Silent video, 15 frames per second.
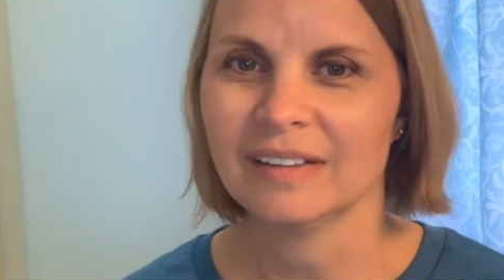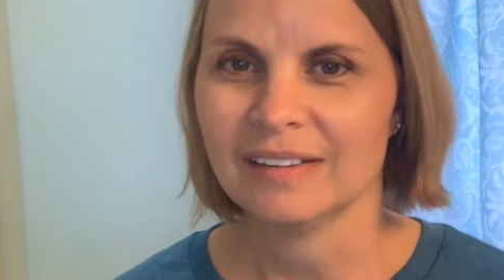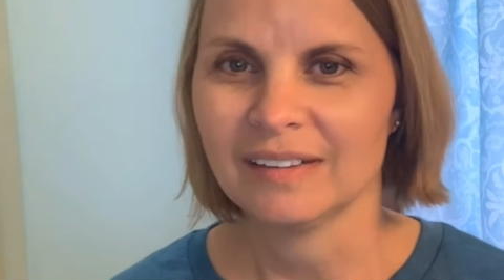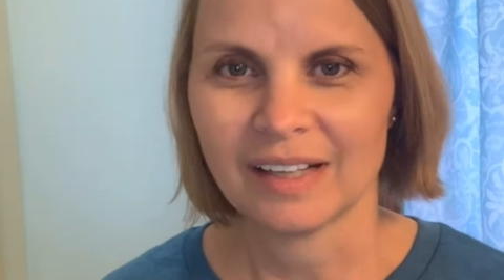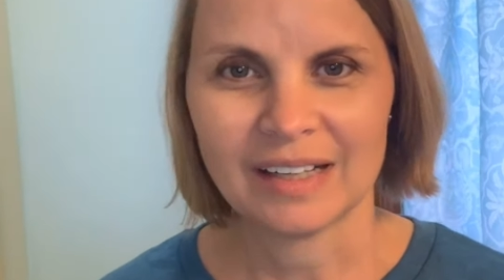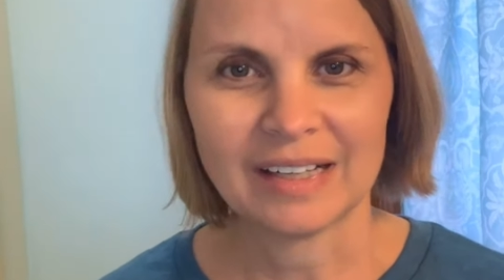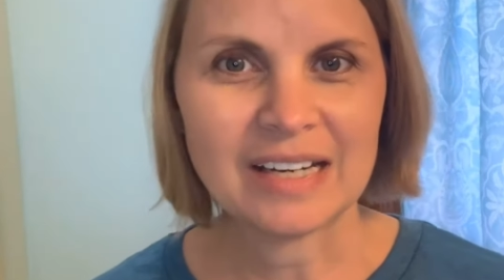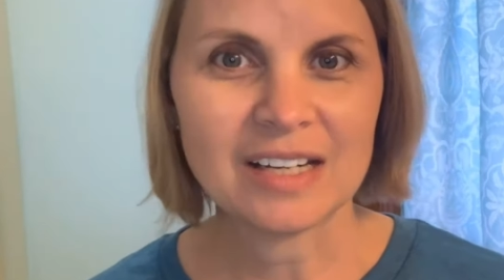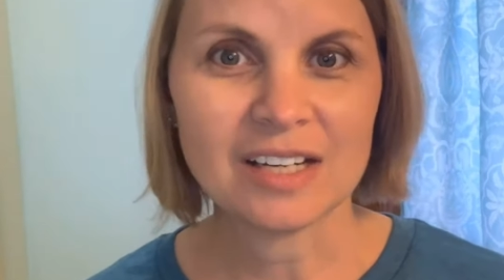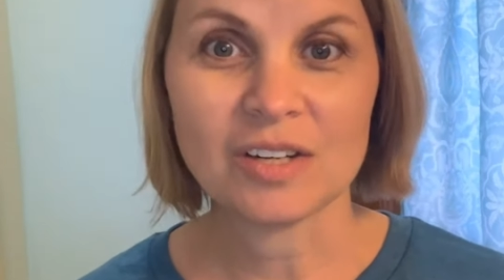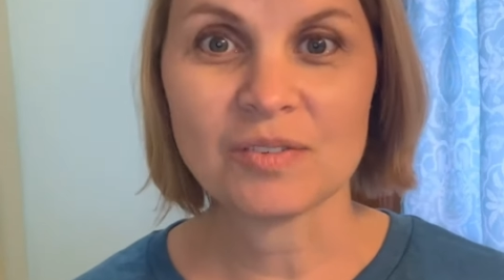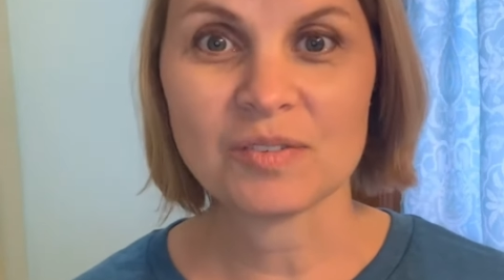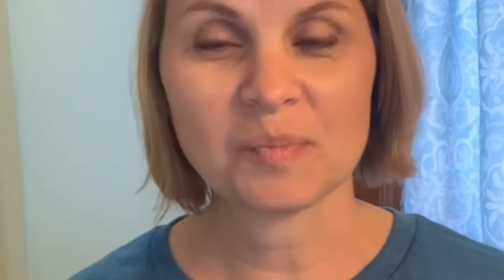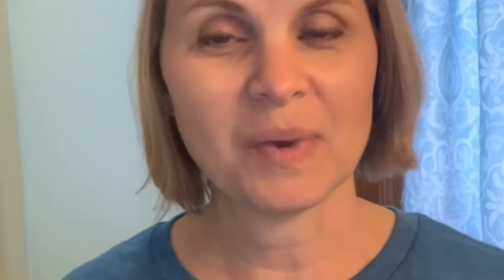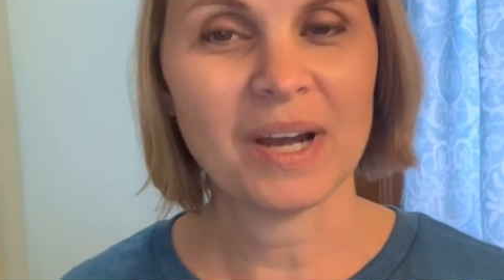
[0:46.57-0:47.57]
and need to
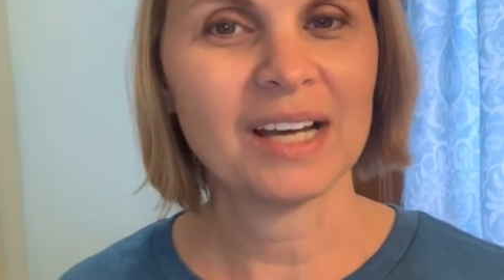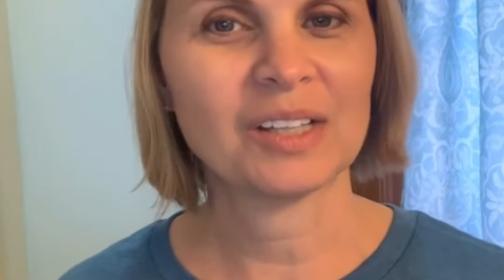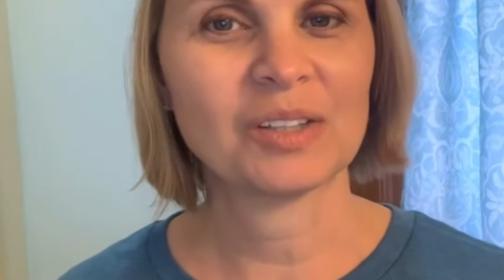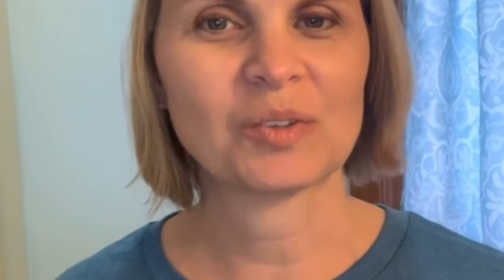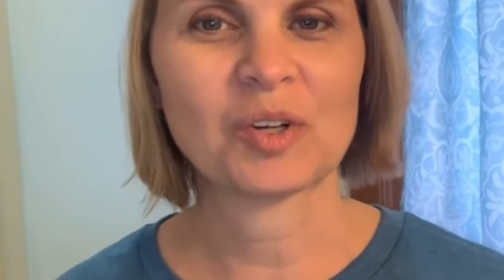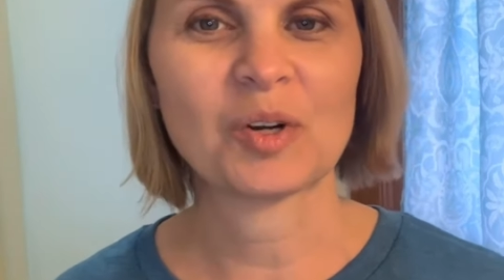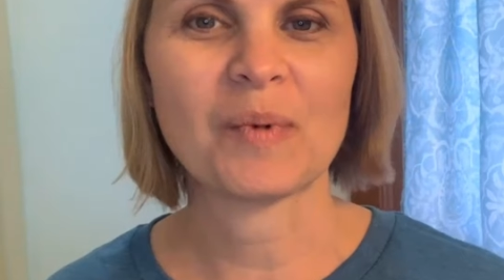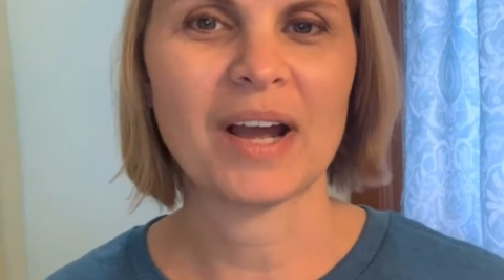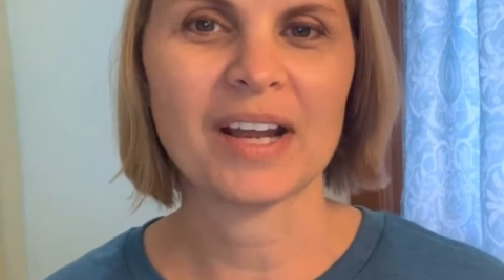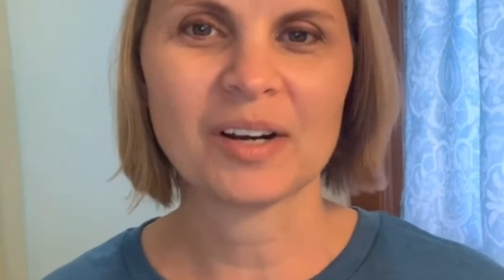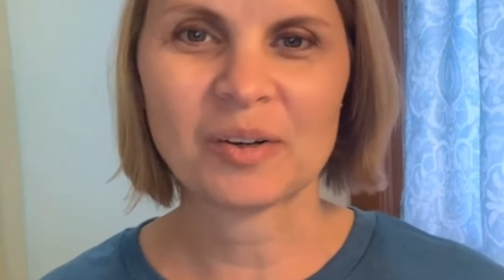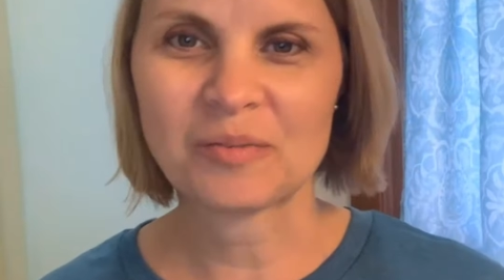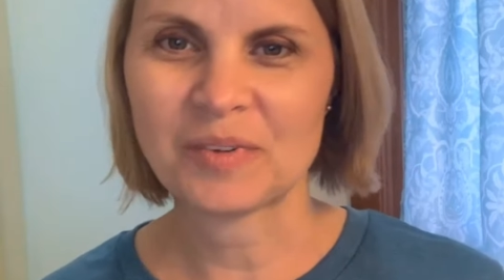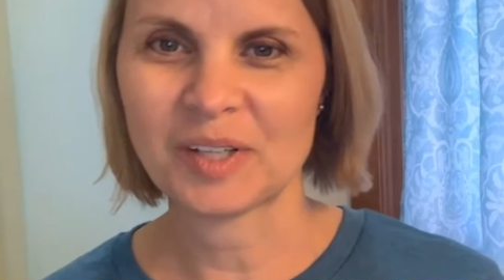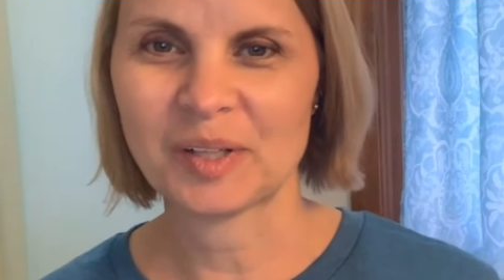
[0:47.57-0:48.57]
use a bathroom, I
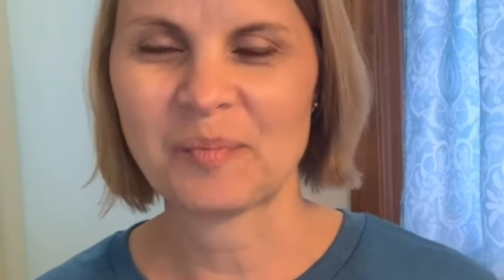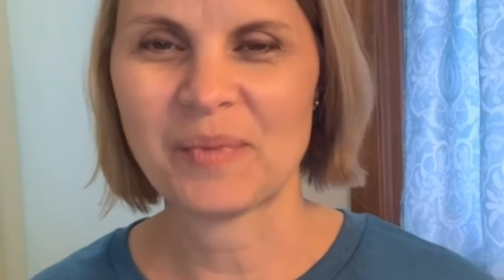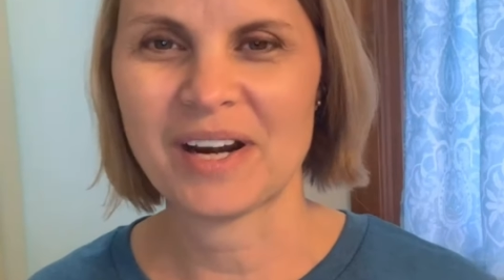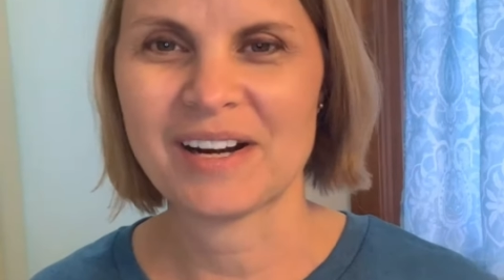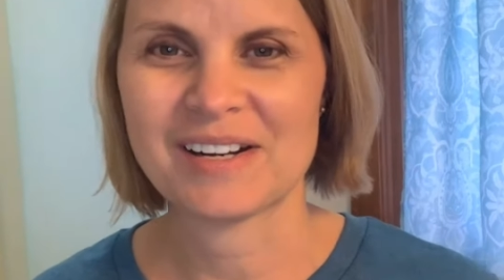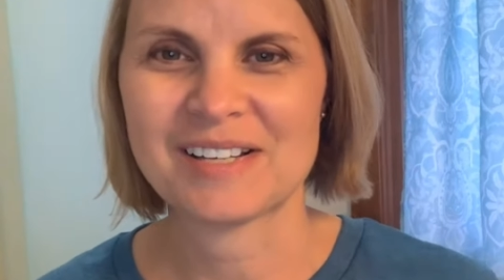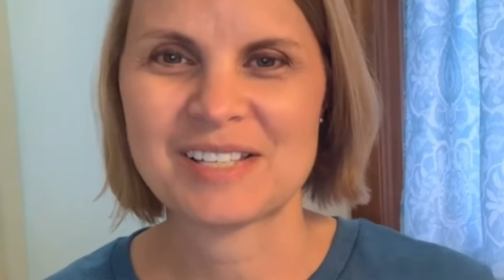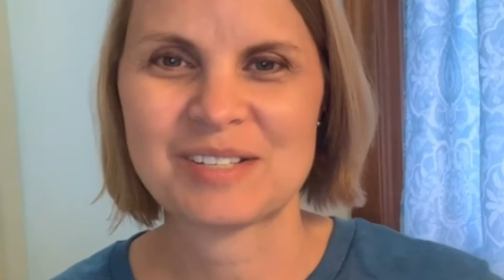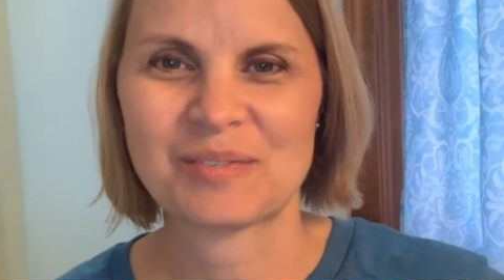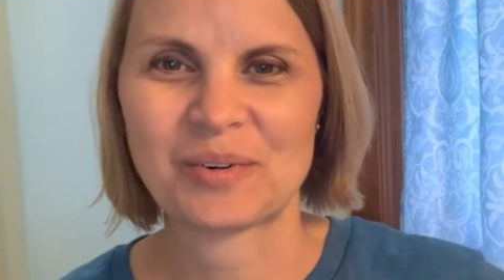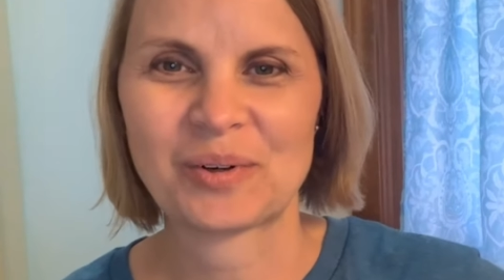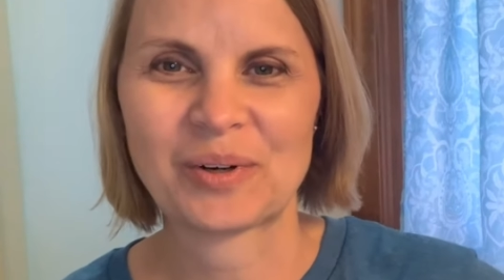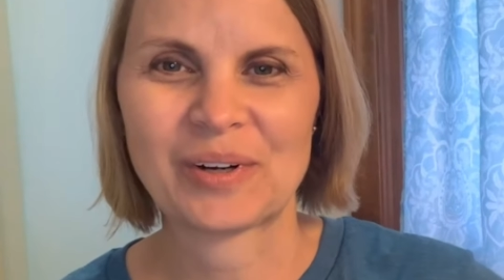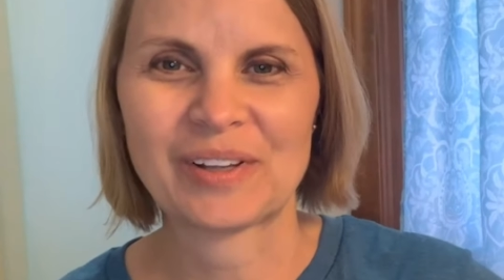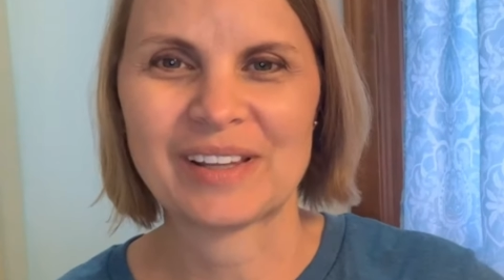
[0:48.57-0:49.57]
don't feel embarrassed
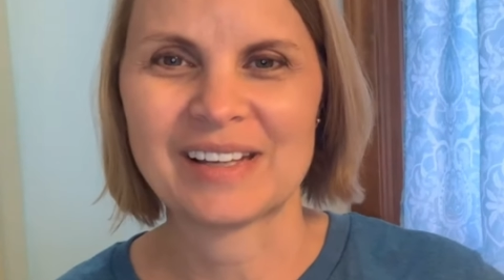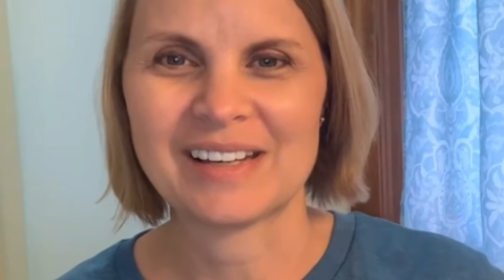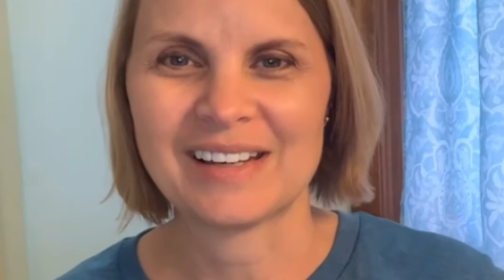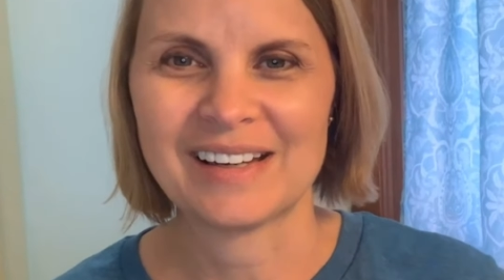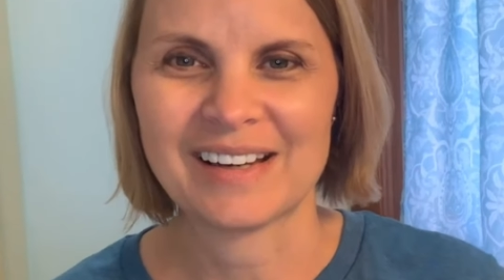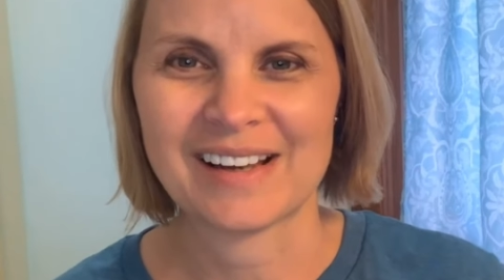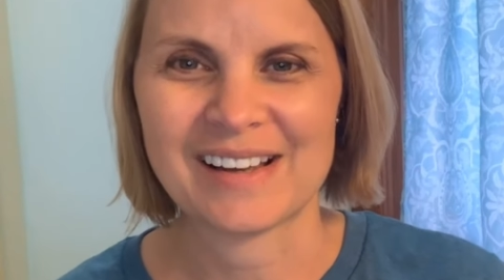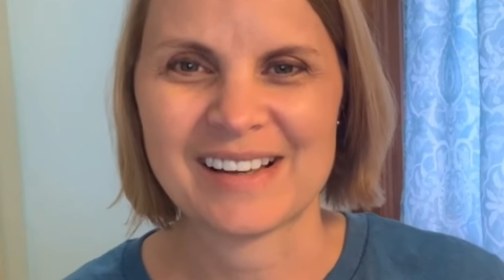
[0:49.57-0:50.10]
for the